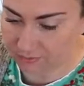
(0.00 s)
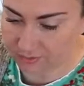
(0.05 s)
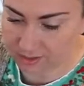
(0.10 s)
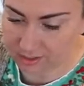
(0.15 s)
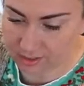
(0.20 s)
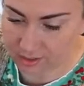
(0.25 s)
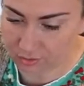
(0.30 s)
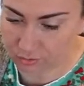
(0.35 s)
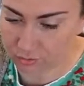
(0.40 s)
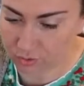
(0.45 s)
It's
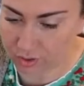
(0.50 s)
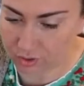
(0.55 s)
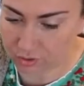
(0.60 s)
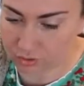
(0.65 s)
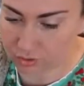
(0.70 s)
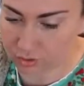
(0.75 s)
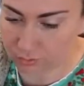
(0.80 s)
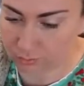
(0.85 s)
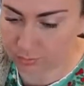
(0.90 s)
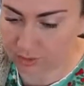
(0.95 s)
construction
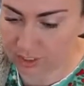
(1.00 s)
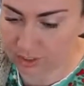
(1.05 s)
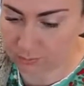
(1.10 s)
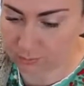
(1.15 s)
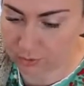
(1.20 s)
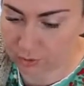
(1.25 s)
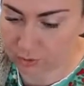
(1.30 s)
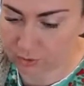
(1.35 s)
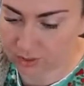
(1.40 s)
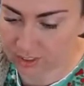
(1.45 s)
zone. Plus,
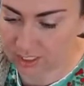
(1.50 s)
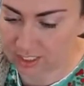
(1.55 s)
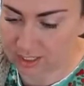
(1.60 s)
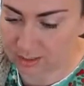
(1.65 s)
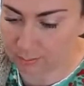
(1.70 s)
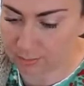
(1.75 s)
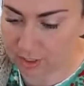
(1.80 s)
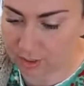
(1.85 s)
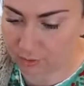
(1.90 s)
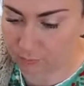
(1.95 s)
we're usually in the
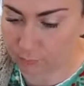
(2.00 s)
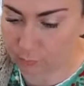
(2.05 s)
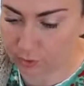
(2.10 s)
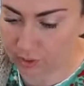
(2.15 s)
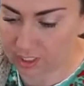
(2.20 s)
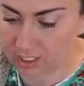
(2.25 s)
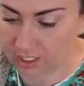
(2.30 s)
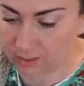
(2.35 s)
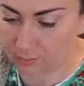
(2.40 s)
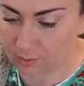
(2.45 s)
middle of
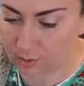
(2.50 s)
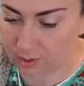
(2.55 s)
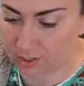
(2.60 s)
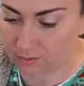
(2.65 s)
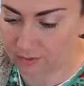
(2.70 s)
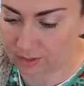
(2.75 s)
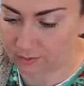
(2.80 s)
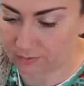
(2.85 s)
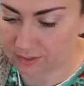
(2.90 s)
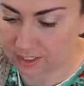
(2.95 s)
working, and we don't have
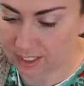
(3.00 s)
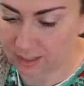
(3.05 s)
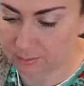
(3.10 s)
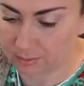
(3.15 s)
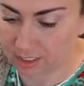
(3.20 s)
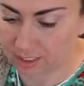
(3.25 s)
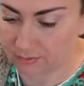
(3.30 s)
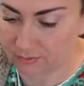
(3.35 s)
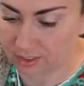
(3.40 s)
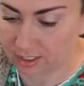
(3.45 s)
enough time
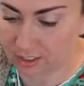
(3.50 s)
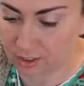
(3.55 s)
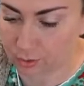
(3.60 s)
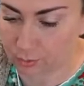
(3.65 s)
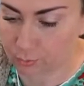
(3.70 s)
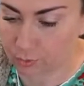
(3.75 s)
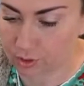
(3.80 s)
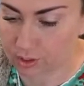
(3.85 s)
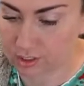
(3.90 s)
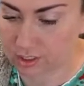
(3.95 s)
to even get our
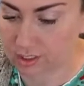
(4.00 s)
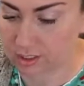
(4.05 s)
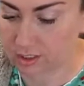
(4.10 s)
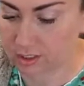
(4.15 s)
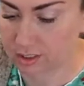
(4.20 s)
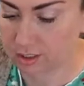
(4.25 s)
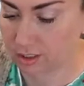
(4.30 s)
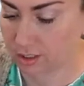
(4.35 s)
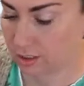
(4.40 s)
work done.